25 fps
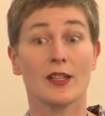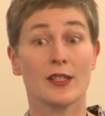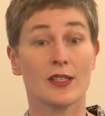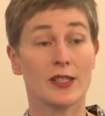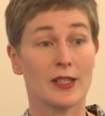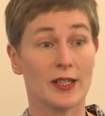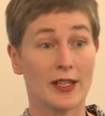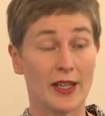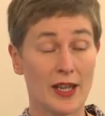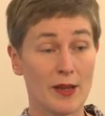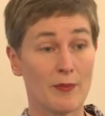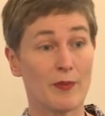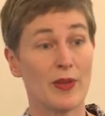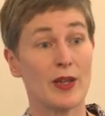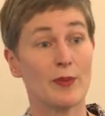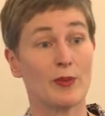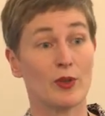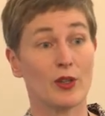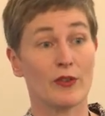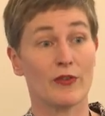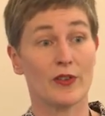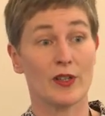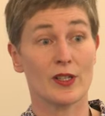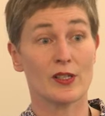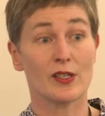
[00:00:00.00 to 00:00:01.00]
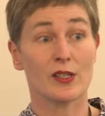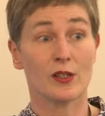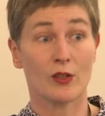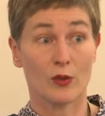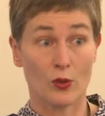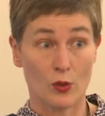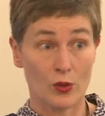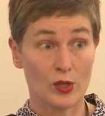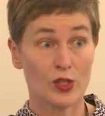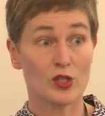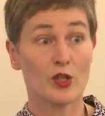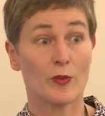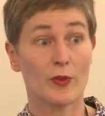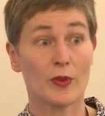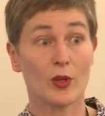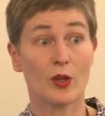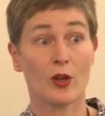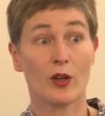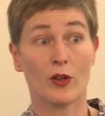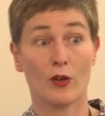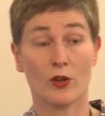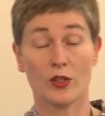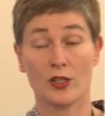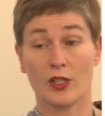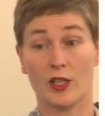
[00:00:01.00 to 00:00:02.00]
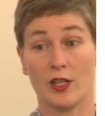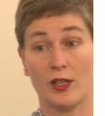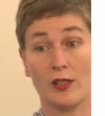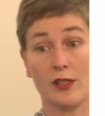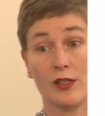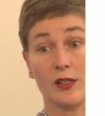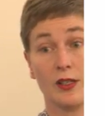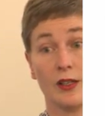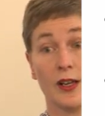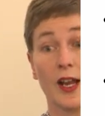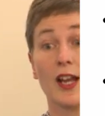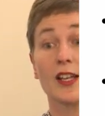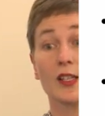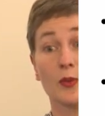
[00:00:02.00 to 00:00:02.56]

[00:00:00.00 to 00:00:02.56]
to get people off insulin or to stop them going onto insulin,